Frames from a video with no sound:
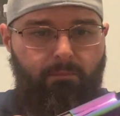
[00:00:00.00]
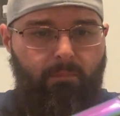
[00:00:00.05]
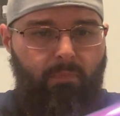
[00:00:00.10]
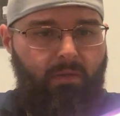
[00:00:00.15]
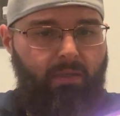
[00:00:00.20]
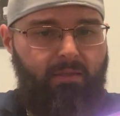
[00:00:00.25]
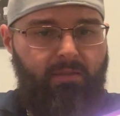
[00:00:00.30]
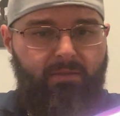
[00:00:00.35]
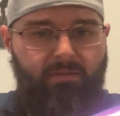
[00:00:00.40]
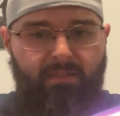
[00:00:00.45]

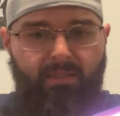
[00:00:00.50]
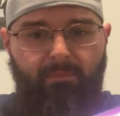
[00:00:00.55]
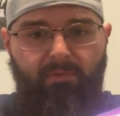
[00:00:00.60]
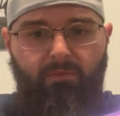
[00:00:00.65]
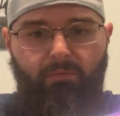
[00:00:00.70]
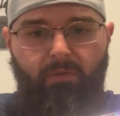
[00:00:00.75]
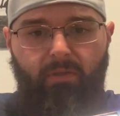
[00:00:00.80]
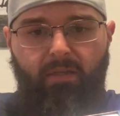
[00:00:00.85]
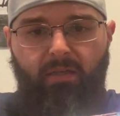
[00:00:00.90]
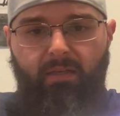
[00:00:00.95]
doesn't seem
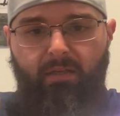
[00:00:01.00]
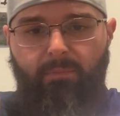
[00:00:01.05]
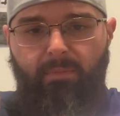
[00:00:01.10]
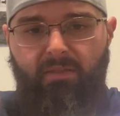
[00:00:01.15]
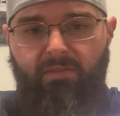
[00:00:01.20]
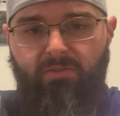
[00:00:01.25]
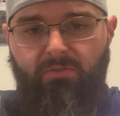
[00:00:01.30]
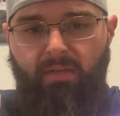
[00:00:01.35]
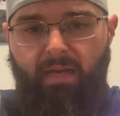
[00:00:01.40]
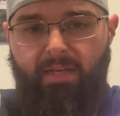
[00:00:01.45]
to really going to
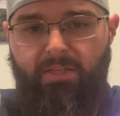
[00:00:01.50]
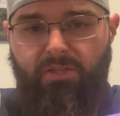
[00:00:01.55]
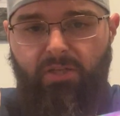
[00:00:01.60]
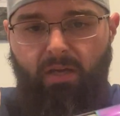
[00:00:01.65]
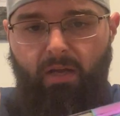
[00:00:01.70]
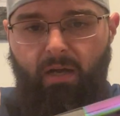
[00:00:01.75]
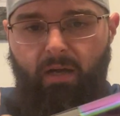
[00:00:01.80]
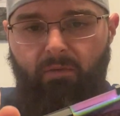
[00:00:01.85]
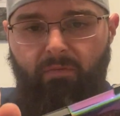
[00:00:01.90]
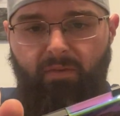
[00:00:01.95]
be
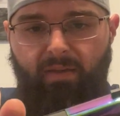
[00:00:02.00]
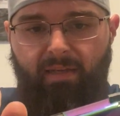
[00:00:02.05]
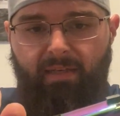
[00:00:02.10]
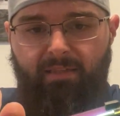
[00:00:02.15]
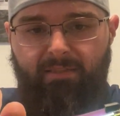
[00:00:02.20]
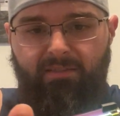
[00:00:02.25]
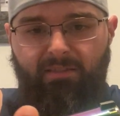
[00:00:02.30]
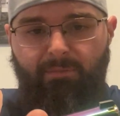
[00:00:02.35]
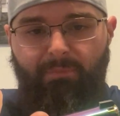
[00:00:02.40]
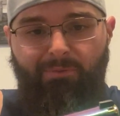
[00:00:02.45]
scratching off. It
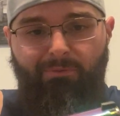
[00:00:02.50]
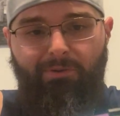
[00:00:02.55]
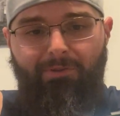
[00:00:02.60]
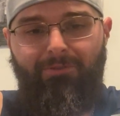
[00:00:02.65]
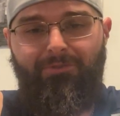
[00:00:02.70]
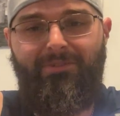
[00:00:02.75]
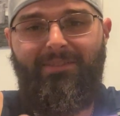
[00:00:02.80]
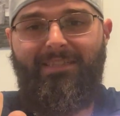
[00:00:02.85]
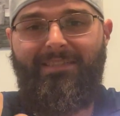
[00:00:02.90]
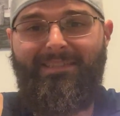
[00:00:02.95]
is going to be one of
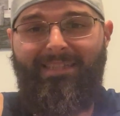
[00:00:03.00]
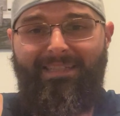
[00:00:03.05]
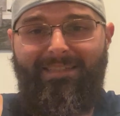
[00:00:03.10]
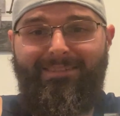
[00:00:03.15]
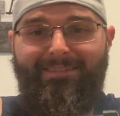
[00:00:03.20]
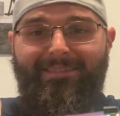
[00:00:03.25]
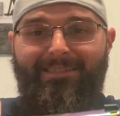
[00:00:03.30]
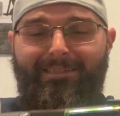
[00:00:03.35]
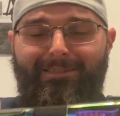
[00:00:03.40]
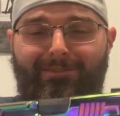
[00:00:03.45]
those things that
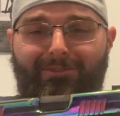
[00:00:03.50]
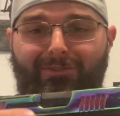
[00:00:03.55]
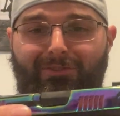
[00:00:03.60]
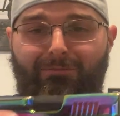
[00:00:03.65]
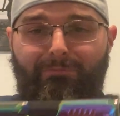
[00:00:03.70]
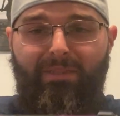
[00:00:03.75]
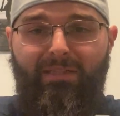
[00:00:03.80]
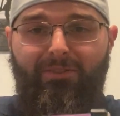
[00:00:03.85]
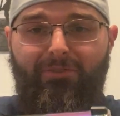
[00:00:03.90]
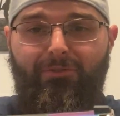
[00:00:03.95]
is going to
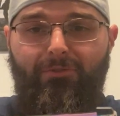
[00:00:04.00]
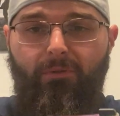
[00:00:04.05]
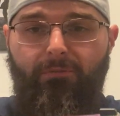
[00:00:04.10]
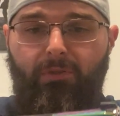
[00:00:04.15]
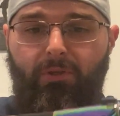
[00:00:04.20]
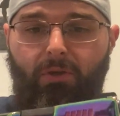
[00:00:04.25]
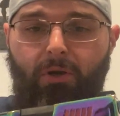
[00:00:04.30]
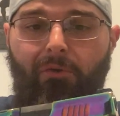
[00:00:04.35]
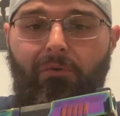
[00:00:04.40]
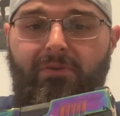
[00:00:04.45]
smear. So if
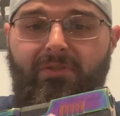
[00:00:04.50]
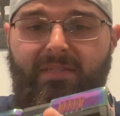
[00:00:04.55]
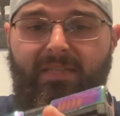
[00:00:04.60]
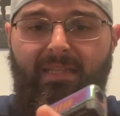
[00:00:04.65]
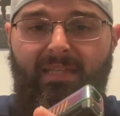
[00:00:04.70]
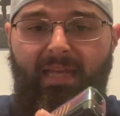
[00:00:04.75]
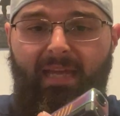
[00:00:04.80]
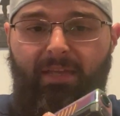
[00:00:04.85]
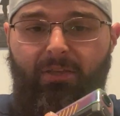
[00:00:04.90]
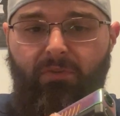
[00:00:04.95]
you're
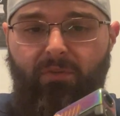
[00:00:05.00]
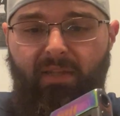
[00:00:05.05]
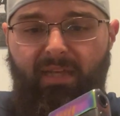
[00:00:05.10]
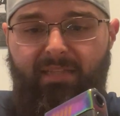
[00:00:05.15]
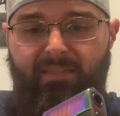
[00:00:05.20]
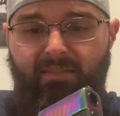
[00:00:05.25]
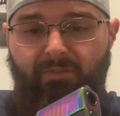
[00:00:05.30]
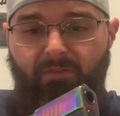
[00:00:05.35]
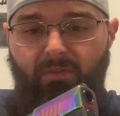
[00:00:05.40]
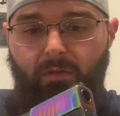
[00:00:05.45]
OCD and you
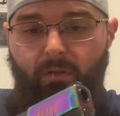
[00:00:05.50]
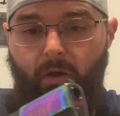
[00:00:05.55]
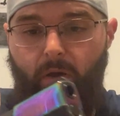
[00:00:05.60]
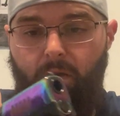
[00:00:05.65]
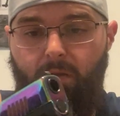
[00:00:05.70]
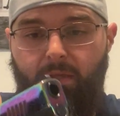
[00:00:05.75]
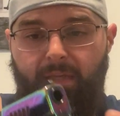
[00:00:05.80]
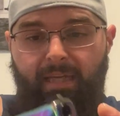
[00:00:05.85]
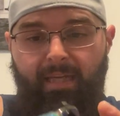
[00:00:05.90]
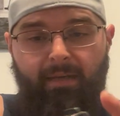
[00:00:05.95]
like stuff to look
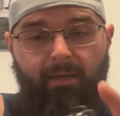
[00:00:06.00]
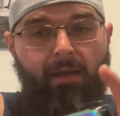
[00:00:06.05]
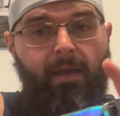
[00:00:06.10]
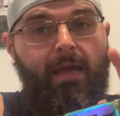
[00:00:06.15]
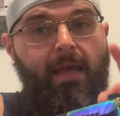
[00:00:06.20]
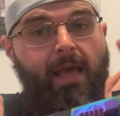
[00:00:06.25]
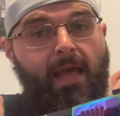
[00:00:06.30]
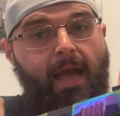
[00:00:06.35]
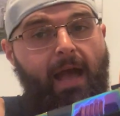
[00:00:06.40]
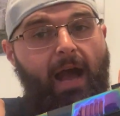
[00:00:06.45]
clean,
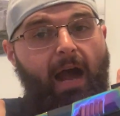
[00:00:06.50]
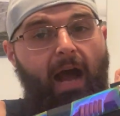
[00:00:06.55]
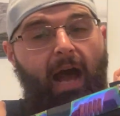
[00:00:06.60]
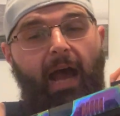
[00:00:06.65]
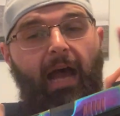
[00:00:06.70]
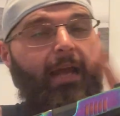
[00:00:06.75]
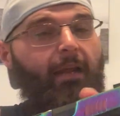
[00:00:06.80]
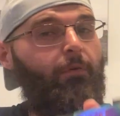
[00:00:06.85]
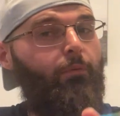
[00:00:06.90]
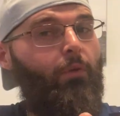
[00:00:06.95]

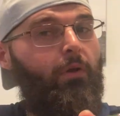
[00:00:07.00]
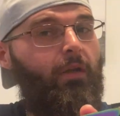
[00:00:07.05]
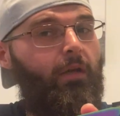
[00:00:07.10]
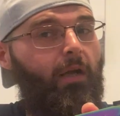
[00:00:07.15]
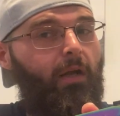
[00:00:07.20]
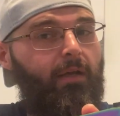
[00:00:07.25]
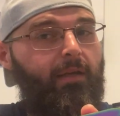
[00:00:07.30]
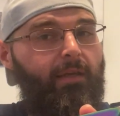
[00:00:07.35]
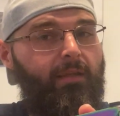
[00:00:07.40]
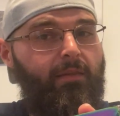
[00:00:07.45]
I would
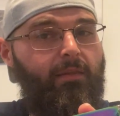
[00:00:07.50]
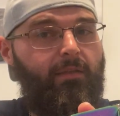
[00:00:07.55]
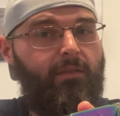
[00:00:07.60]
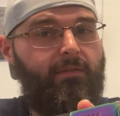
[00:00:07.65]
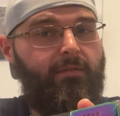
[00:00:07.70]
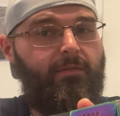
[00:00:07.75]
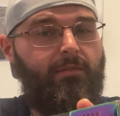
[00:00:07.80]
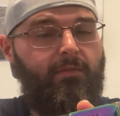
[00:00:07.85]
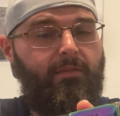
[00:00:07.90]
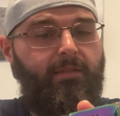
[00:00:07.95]
not get
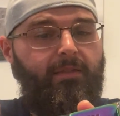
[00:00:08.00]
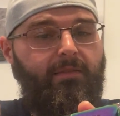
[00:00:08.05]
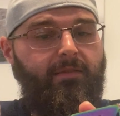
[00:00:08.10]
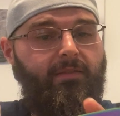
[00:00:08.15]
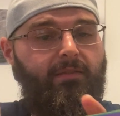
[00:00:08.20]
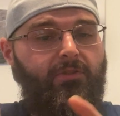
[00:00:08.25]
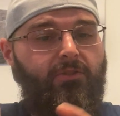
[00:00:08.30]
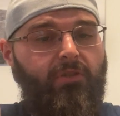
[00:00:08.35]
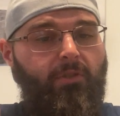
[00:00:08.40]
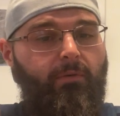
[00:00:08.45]
this. This
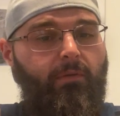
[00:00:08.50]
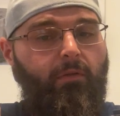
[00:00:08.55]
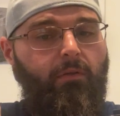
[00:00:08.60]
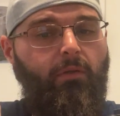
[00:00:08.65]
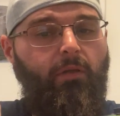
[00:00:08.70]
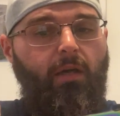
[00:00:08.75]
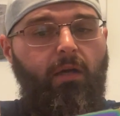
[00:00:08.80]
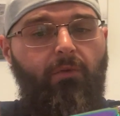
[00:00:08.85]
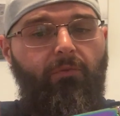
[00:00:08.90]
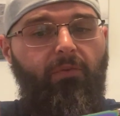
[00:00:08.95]
is showing a
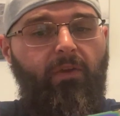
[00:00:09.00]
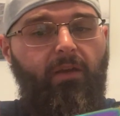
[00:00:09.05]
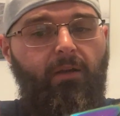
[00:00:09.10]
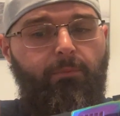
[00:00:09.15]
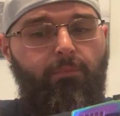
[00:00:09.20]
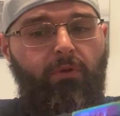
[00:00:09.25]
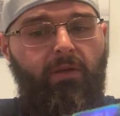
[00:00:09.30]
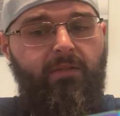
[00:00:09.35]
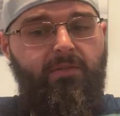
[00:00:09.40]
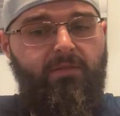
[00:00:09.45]
lot of
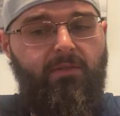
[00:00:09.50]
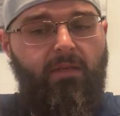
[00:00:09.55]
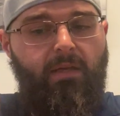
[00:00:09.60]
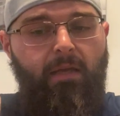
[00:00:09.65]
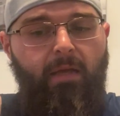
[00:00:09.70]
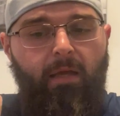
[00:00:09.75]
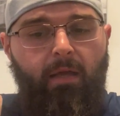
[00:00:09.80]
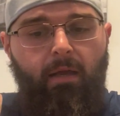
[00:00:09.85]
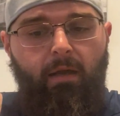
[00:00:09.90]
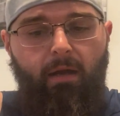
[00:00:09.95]
fingerprints,
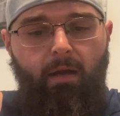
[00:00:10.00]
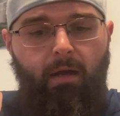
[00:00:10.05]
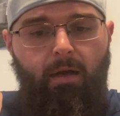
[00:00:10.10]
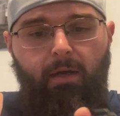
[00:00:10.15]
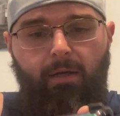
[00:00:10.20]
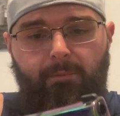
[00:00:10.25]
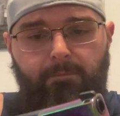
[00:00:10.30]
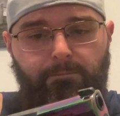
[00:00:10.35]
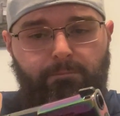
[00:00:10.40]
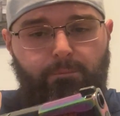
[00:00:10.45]

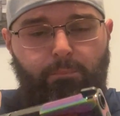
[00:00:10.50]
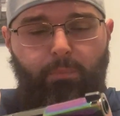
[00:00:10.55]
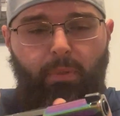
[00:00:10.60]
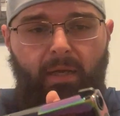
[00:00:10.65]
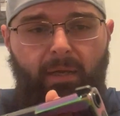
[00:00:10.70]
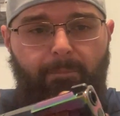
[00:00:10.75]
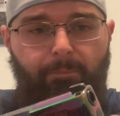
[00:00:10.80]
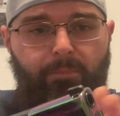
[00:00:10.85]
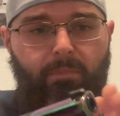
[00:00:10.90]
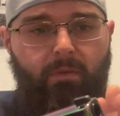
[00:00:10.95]

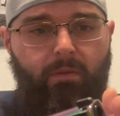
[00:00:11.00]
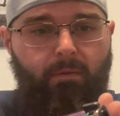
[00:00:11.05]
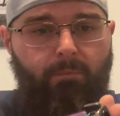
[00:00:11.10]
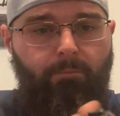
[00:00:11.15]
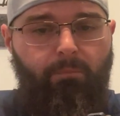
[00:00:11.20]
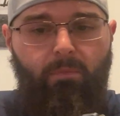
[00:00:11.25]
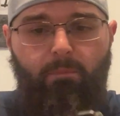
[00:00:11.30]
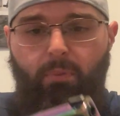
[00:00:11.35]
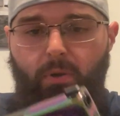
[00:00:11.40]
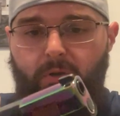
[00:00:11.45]
but
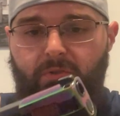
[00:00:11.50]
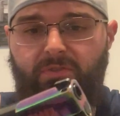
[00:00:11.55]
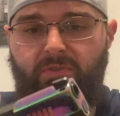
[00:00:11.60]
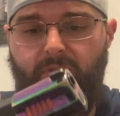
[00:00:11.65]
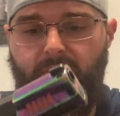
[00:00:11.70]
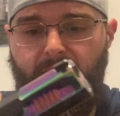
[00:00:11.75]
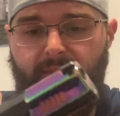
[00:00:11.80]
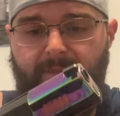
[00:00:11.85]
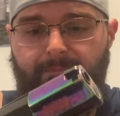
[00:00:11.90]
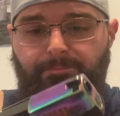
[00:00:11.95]

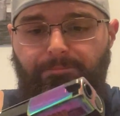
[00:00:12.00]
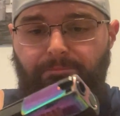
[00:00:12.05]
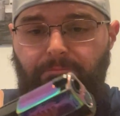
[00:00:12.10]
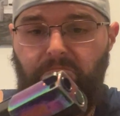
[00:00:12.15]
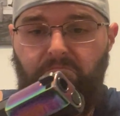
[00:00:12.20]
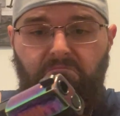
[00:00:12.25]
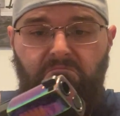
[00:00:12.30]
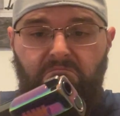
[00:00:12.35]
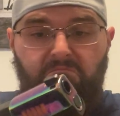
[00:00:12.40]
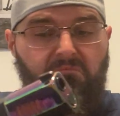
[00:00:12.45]
personally,
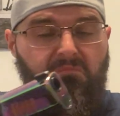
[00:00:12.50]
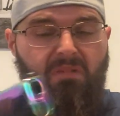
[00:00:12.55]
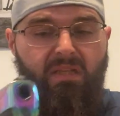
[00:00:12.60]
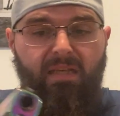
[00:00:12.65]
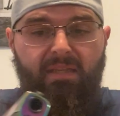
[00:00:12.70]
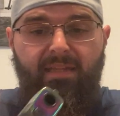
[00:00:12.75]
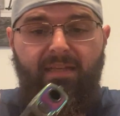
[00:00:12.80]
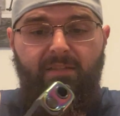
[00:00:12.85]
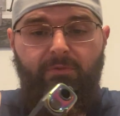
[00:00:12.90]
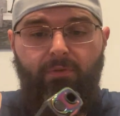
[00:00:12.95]

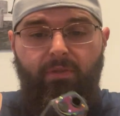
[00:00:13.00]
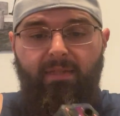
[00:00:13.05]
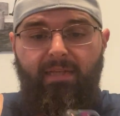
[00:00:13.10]
I think it's really